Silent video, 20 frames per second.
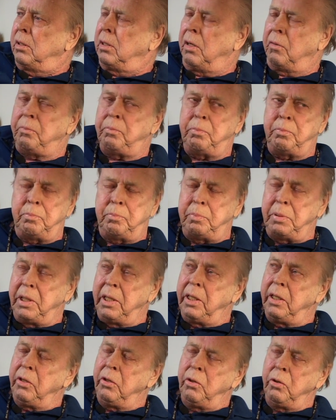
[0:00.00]
of
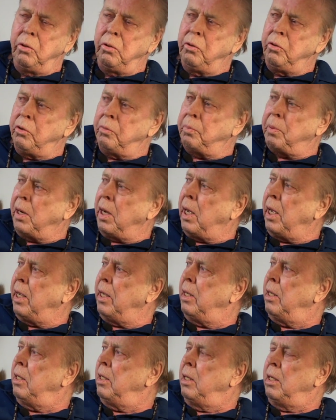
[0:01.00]
being used
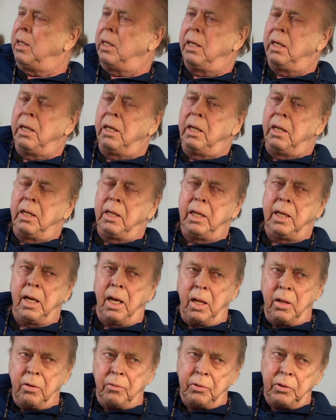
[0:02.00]
by the
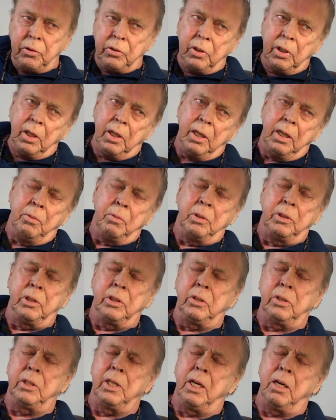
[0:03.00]
other facility we're
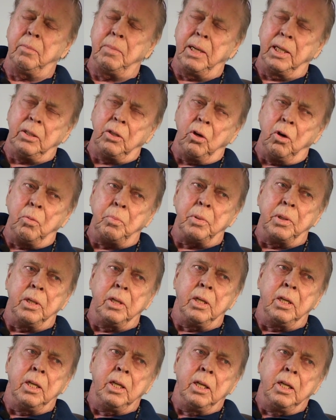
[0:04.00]
just now about to open,
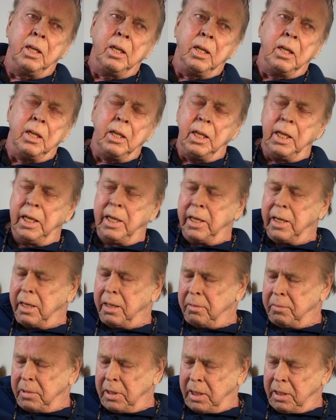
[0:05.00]
the uh,
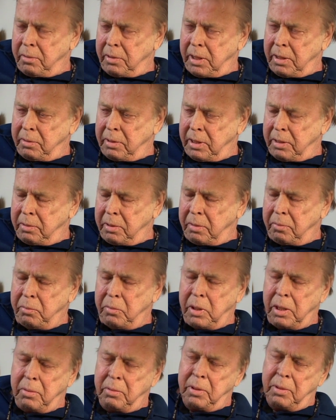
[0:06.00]
uh, uh, uh,
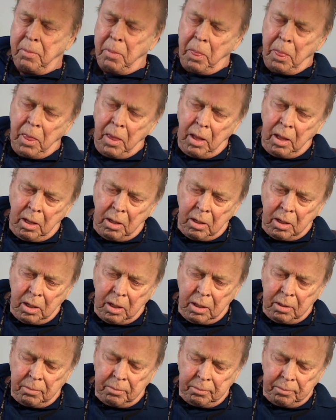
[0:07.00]

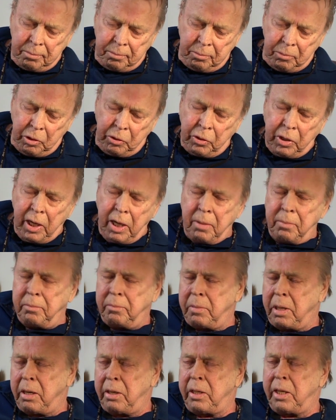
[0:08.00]
uh um, museum,
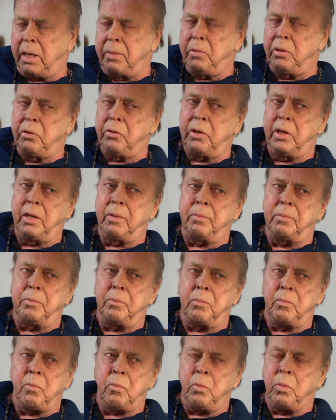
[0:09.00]
maritime museum,
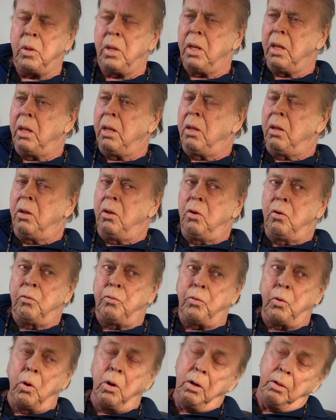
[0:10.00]

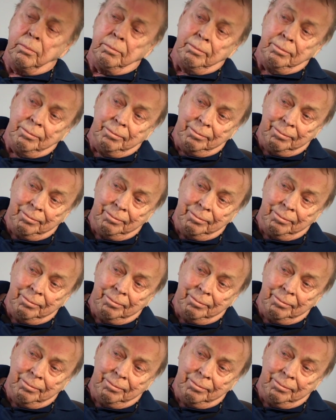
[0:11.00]
for